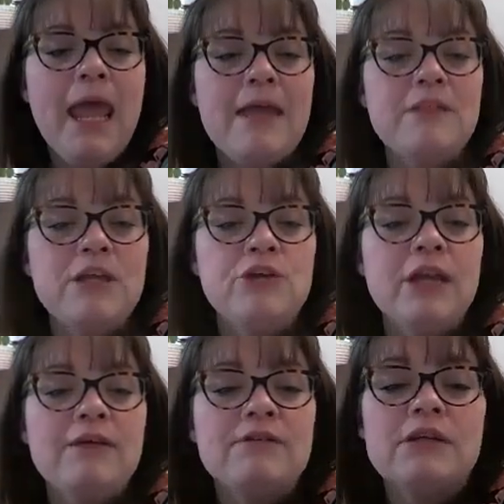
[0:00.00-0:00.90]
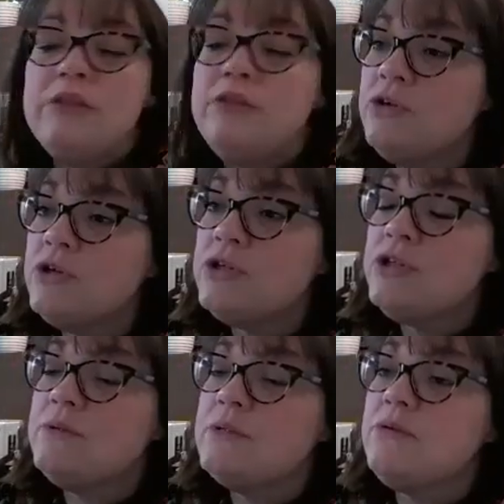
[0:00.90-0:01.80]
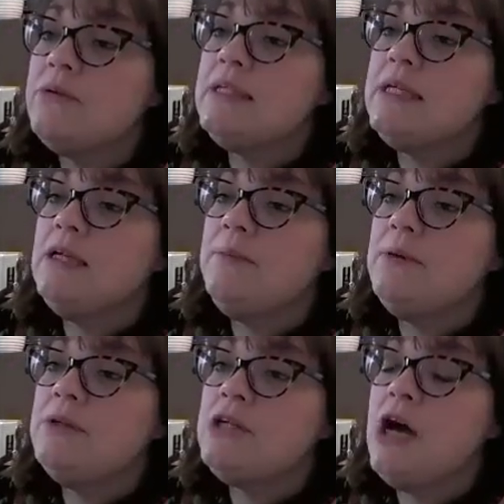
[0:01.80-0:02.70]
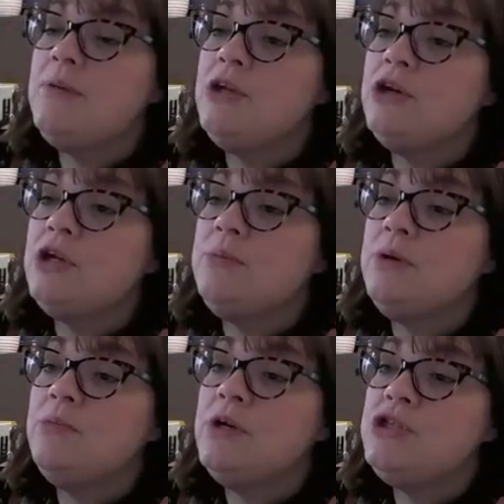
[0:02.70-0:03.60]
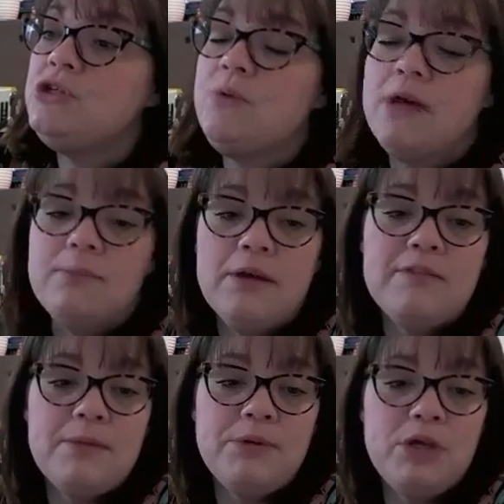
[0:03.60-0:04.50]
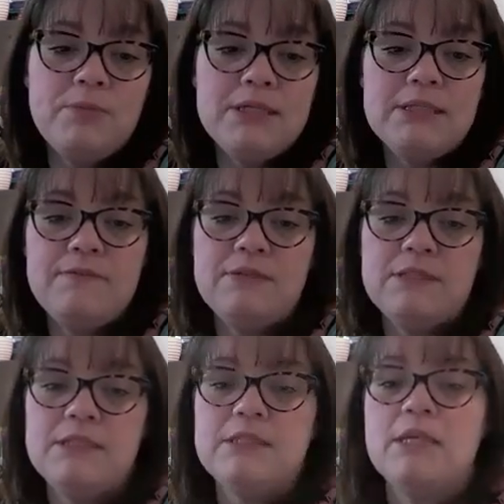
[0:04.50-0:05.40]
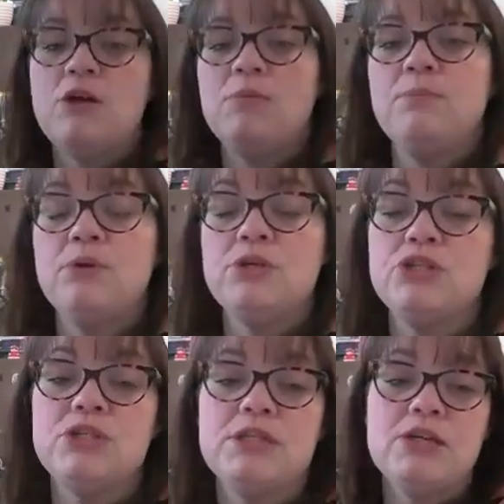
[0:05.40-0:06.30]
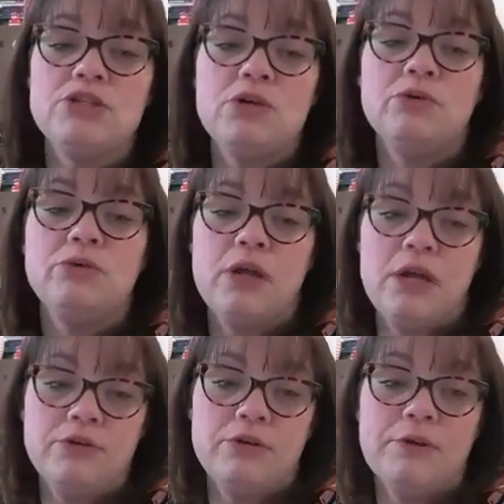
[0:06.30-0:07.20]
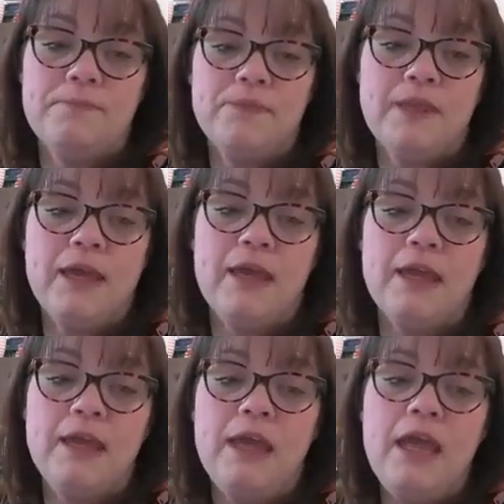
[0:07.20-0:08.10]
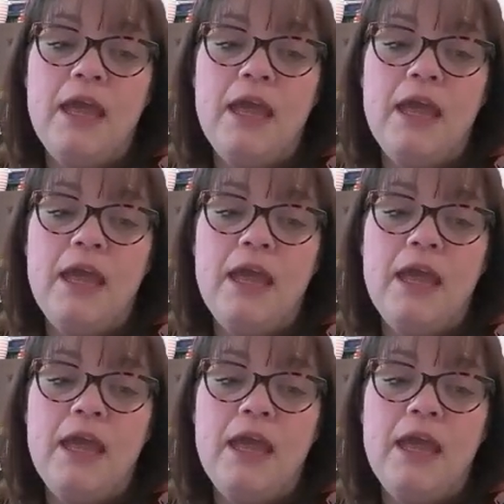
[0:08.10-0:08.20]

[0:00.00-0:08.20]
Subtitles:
And then you're going to have another nurse who is going to get up on top, and you're going to put pressure right above that pubic symphysis to help push that shoulder under, okay?